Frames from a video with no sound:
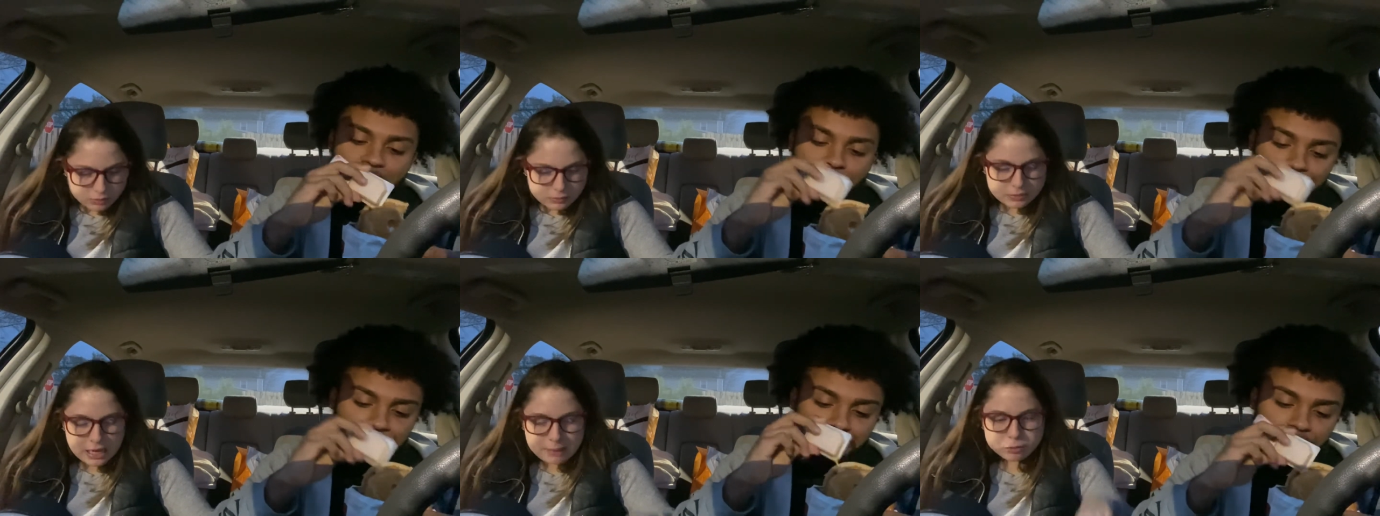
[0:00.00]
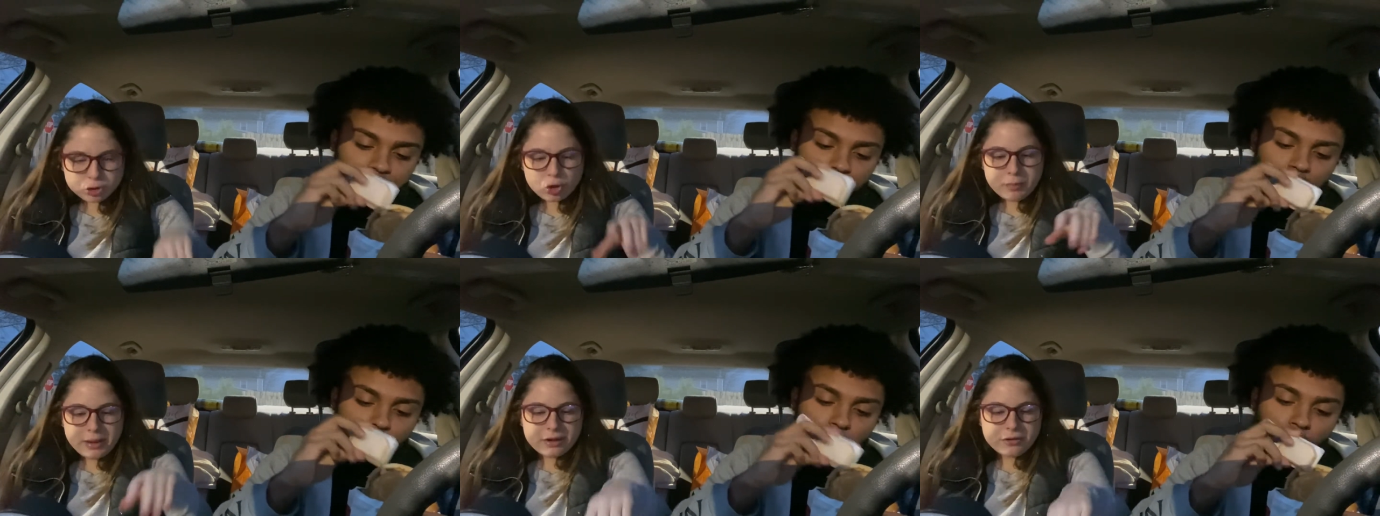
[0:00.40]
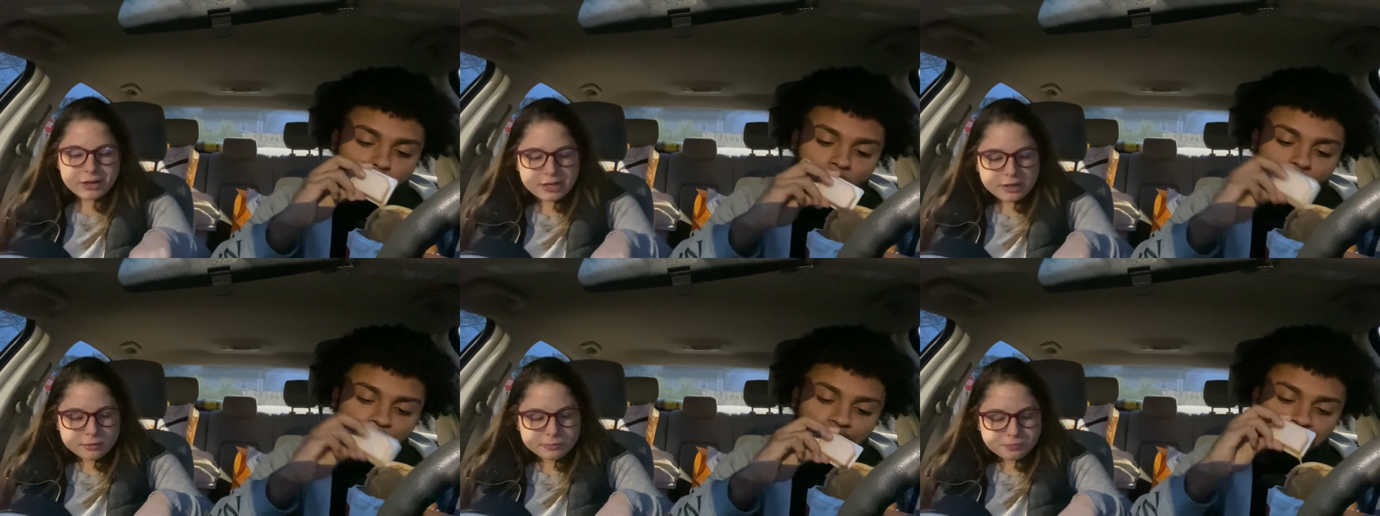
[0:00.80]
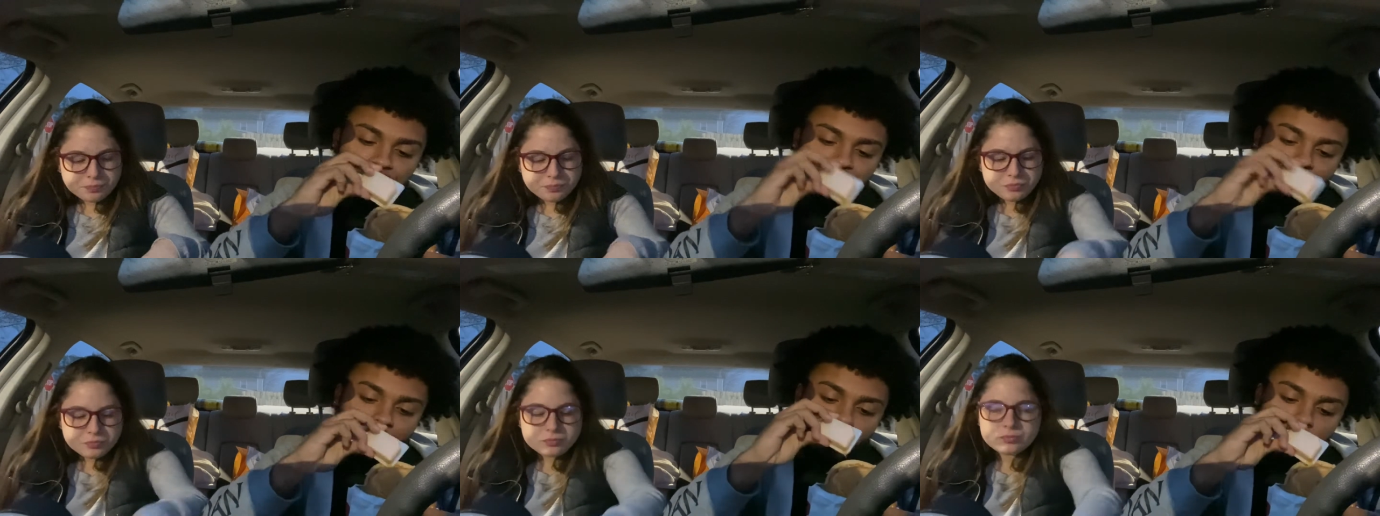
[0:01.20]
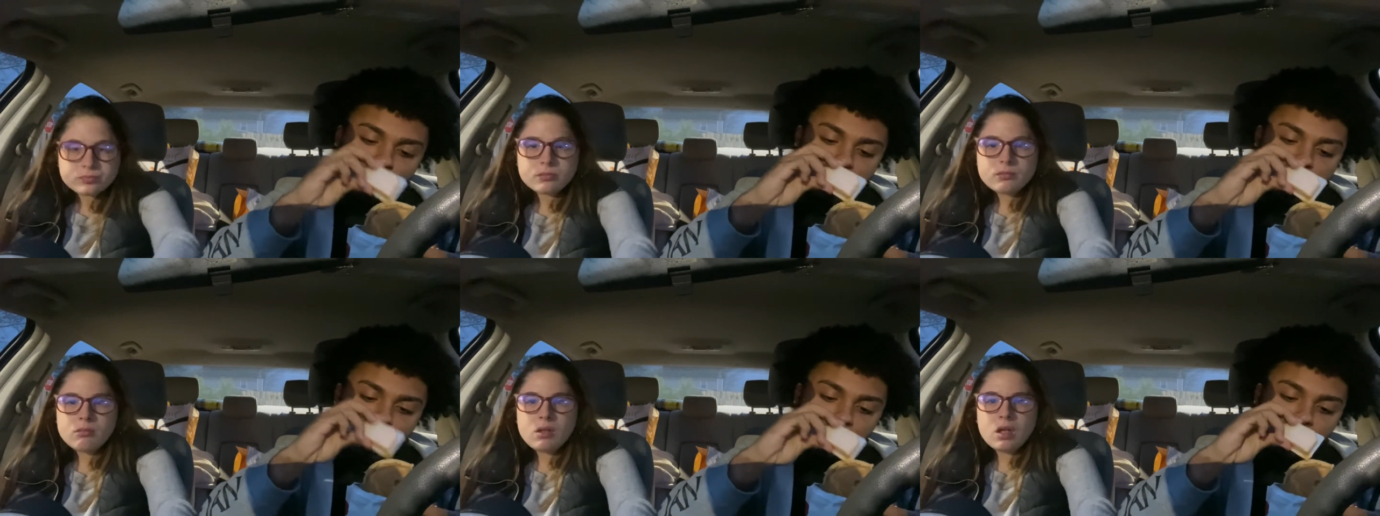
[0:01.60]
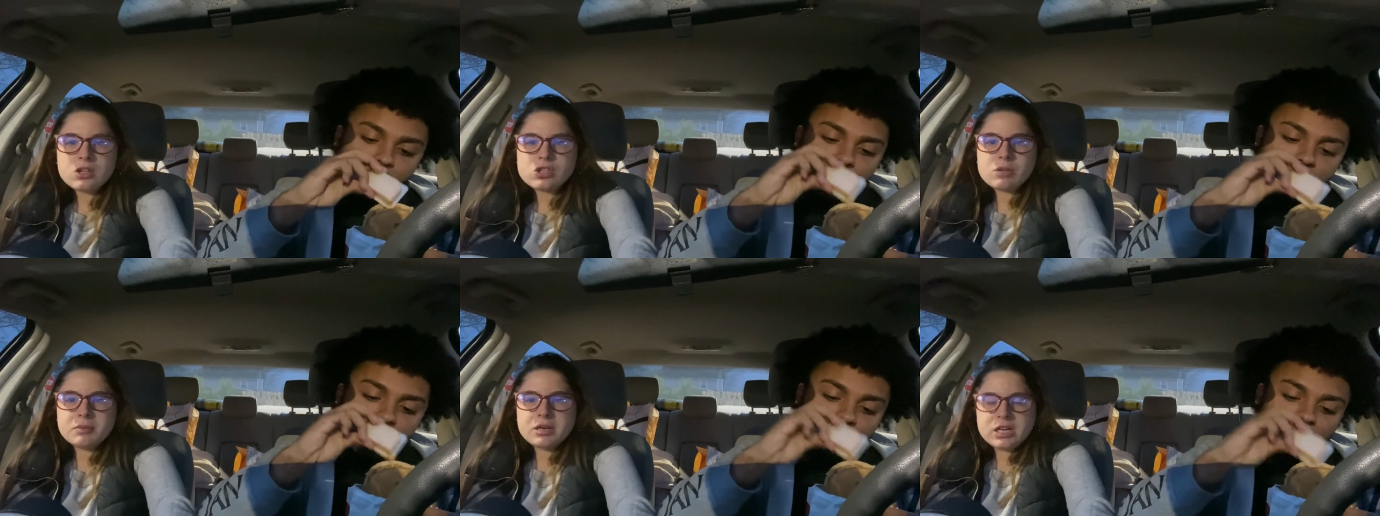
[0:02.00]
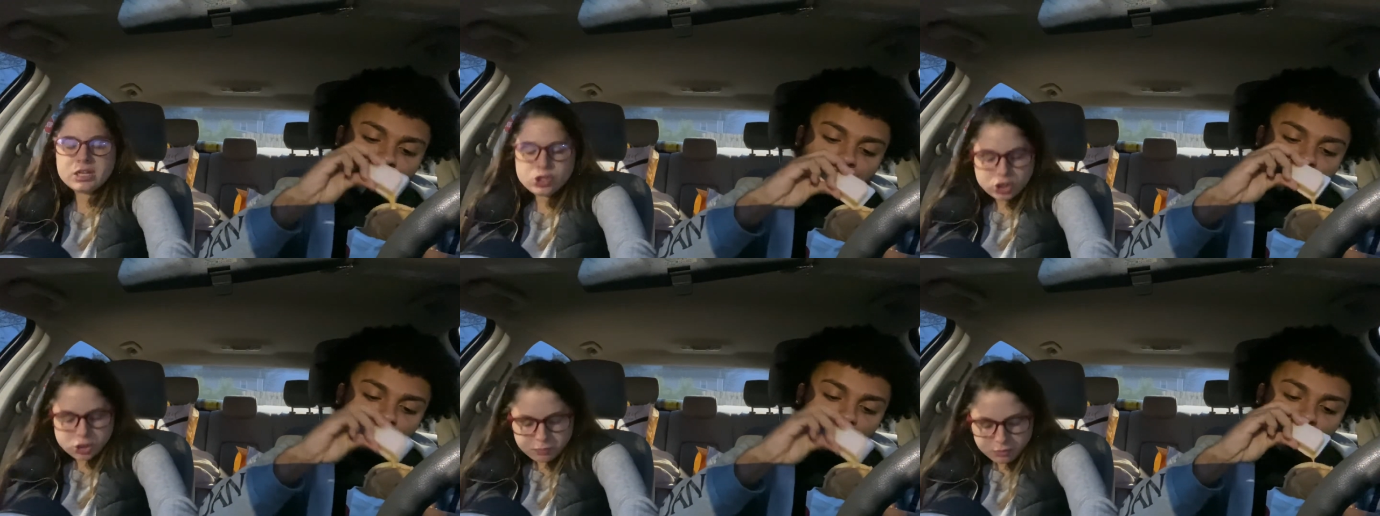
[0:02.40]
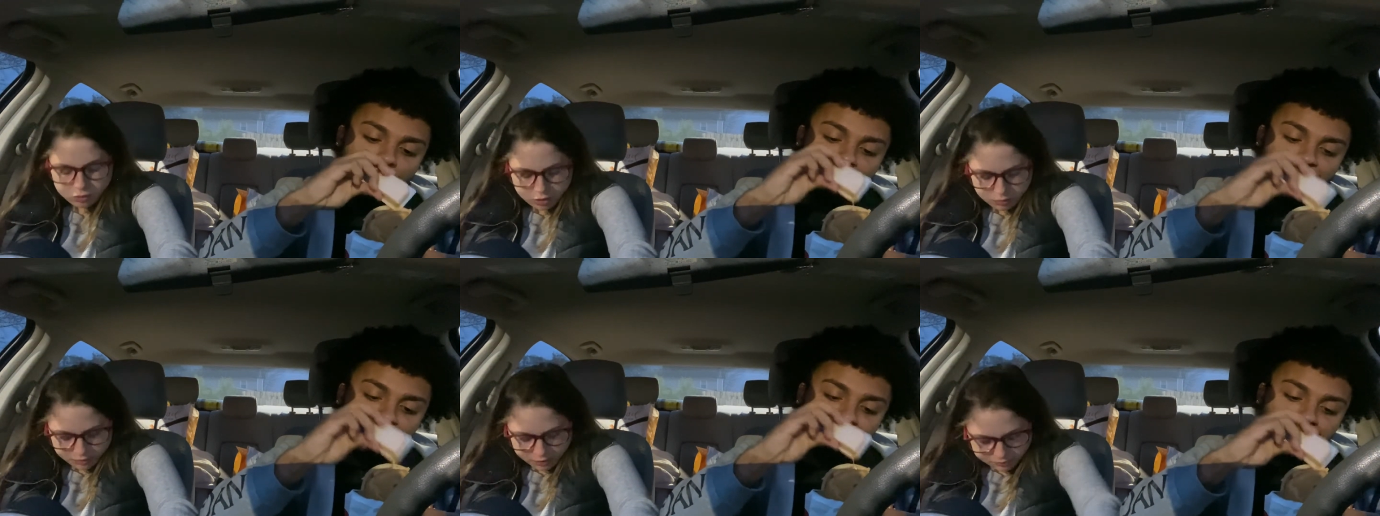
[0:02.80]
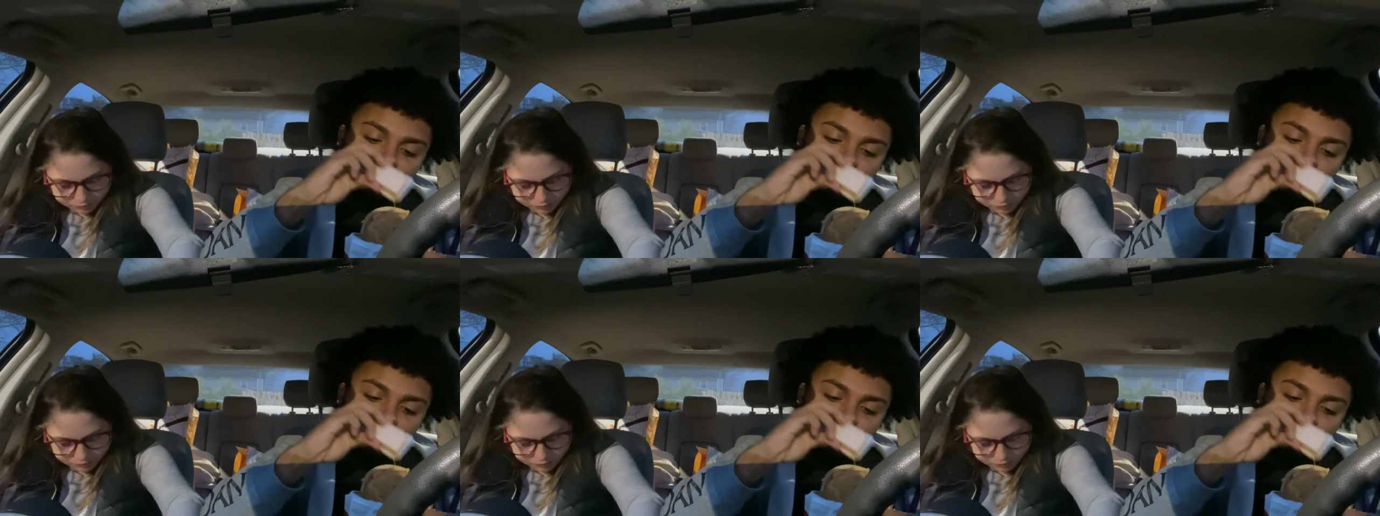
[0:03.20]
Speaker 1: I'm so mad right now. Why? And so many just spilled on me.